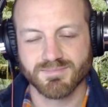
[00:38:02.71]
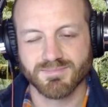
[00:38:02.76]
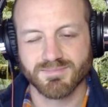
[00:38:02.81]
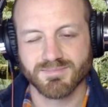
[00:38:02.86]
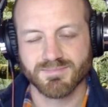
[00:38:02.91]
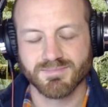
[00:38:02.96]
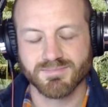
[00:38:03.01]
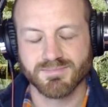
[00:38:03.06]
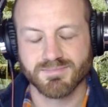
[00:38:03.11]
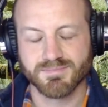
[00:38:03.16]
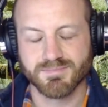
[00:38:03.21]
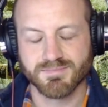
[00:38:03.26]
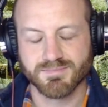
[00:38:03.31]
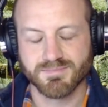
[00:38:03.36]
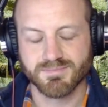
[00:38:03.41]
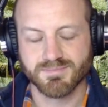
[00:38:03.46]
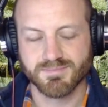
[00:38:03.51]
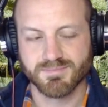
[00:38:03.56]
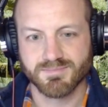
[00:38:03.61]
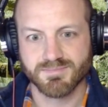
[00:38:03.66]

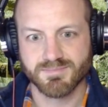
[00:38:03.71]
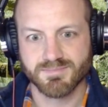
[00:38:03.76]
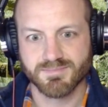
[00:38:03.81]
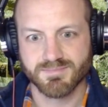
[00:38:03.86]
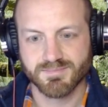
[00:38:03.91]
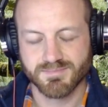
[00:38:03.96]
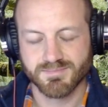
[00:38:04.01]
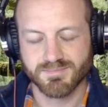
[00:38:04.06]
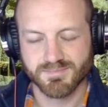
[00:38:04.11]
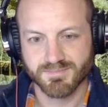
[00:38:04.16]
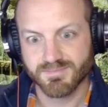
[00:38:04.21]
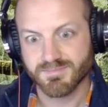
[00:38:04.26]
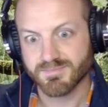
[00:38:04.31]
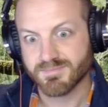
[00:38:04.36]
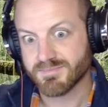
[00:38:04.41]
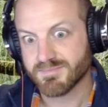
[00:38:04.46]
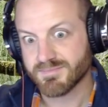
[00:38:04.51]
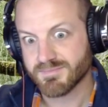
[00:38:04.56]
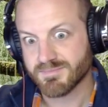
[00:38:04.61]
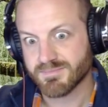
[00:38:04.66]

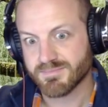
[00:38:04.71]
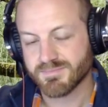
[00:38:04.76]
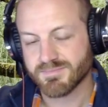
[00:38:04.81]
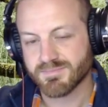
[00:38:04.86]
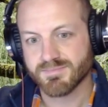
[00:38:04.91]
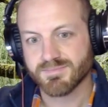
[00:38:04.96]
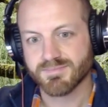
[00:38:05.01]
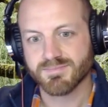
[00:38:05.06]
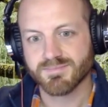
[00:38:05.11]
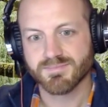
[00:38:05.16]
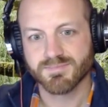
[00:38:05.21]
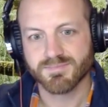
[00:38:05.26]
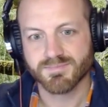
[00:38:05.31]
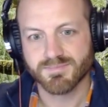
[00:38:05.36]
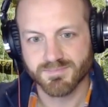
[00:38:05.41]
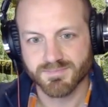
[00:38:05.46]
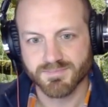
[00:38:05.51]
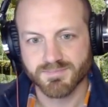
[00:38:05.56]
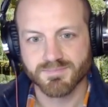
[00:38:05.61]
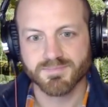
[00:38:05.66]

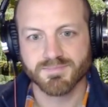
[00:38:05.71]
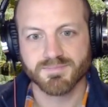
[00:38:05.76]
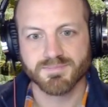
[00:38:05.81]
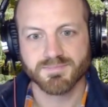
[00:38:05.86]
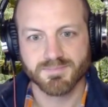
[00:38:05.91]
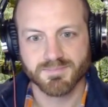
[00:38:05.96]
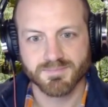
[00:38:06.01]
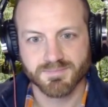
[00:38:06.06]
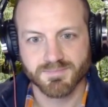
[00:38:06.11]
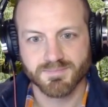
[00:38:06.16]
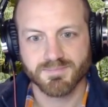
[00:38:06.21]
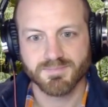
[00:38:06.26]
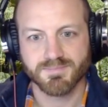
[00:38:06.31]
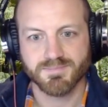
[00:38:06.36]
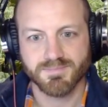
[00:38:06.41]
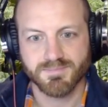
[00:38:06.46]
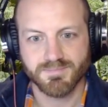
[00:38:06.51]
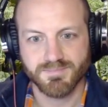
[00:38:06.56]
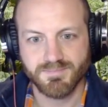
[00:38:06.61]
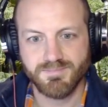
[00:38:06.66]

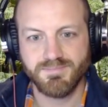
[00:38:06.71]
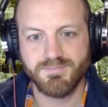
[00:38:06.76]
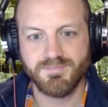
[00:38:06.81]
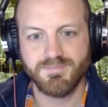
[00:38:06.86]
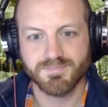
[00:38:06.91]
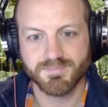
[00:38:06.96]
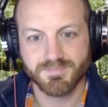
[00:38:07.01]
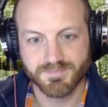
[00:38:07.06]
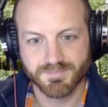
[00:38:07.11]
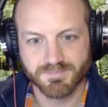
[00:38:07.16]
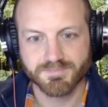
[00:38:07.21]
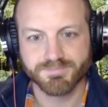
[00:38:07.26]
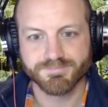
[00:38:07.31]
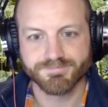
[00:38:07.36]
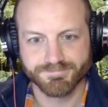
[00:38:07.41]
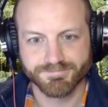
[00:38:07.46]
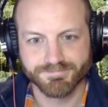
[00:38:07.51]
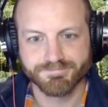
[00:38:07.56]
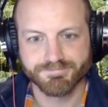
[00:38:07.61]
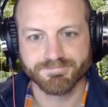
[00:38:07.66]

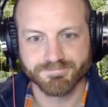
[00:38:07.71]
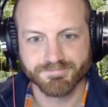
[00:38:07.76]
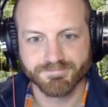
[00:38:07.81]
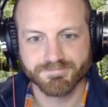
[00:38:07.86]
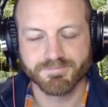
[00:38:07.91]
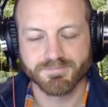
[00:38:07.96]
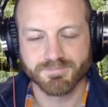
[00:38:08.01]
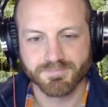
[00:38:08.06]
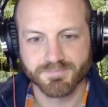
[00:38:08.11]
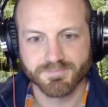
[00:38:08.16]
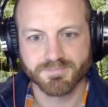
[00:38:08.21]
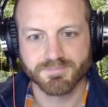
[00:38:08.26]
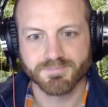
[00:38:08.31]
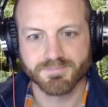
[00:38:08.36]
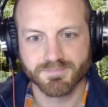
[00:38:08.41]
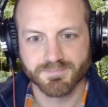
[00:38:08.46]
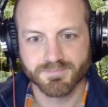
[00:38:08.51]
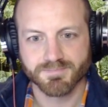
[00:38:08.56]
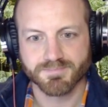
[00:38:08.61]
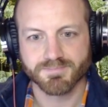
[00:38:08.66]

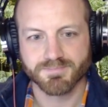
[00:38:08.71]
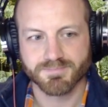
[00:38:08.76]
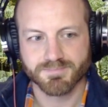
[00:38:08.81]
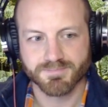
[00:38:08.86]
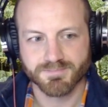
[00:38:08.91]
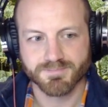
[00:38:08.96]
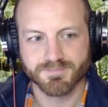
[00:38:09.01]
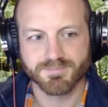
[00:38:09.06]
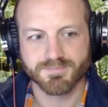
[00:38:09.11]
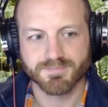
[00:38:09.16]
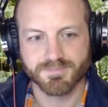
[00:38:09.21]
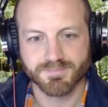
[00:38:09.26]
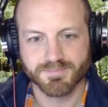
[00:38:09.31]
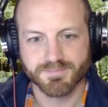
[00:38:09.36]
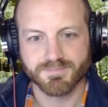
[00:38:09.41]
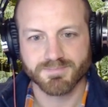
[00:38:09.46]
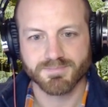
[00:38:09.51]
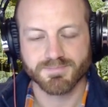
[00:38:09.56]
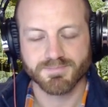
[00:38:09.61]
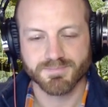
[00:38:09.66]

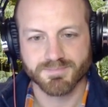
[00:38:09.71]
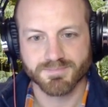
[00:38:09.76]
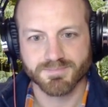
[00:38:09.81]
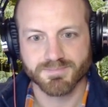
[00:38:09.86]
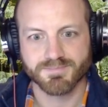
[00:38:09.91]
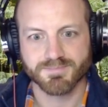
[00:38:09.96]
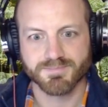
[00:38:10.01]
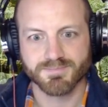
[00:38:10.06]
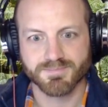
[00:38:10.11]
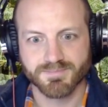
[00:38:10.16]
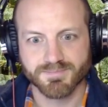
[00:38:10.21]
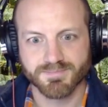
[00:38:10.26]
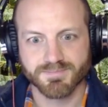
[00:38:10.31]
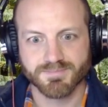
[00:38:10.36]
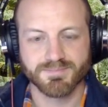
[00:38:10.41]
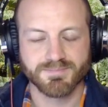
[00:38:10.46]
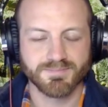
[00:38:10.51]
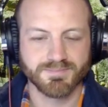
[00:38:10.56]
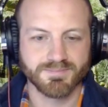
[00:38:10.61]
No words are spoken by the person on screen.